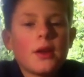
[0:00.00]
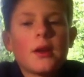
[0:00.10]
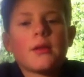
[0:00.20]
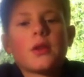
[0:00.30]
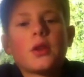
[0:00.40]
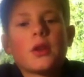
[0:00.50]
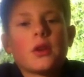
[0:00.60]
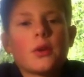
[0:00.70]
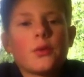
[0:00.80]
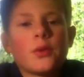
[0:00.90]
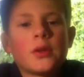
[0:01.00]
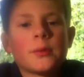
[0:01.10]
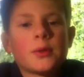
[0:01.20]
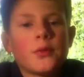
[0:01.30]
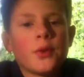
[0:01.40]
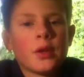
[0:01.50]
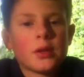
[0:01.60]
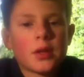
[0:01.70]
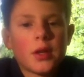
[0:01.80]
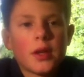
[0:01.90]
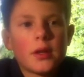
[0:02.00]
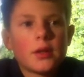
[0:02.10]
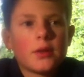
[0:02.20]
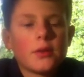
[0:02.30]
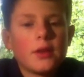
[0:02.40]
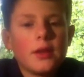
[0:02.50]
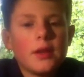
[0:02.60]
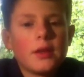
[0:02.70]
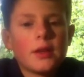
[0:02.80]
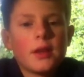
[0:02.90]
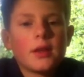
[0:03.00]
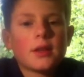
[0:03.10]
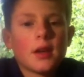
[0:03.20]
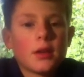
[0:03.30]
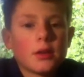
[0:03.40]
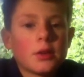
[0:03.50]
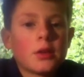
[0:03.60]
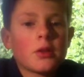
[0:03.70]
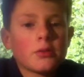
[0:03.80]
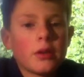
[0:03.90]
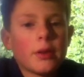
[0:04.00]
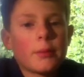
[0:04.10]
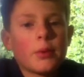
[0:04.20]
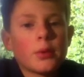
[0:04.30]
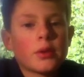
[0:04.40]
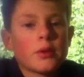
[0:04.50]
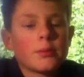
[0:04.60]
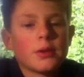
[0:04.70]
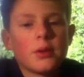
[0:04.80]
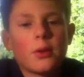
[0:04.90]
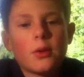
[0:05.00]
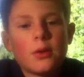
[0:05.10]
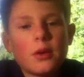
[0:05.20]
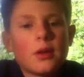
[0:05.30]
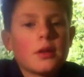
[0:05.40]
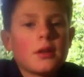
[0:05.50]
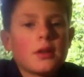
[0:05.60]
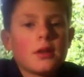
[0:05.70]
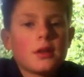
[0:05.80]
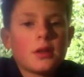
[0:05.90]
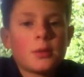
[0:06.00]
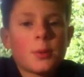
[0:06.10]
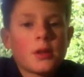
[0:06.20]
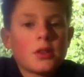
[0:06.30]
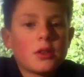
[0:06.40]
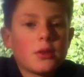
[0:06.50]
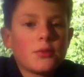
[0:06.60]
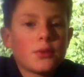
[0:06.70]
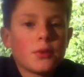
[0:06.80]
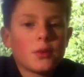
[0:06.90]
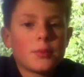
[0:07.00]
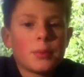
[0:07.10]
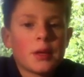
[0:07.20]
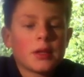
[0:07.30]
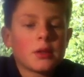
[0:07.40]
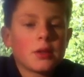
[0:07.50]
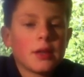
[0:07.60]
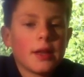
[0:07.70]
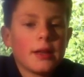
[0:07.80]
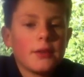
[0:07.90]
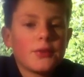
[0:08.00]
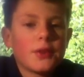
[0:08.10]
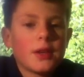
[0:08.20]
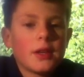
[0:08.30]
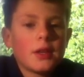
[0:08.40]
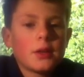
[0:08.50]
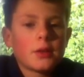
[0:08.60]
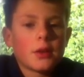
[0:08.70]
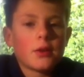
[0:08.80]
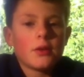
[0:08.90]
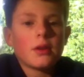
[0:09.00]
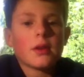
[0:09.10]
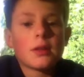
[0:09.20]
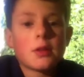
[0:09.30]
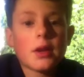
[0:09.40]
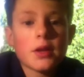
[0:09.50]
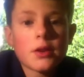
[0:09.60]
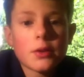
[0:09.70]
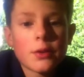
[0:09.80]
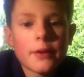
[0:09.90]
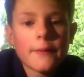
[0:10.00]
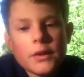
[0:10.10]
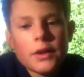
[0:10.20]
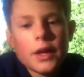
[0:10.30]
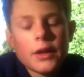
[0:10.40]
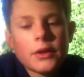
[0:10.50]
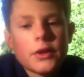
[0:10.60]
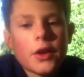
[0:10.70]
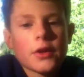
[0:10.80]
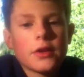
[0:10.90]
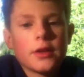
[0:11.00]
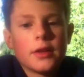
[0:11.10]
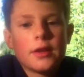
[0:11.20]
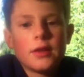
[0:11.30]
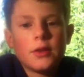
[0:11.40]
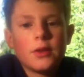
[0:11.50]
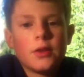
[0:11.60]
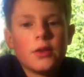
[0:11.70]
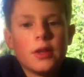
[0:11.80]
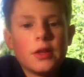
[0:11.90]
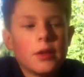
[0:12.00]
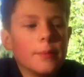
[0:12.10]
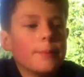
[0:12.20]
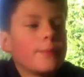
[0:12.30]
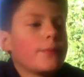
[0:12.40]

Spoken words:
I'm just going to go through some of the things that you'll need that are still really important but not as expensive or as big as the lathe. So let's get to it. To getting started, you do need them.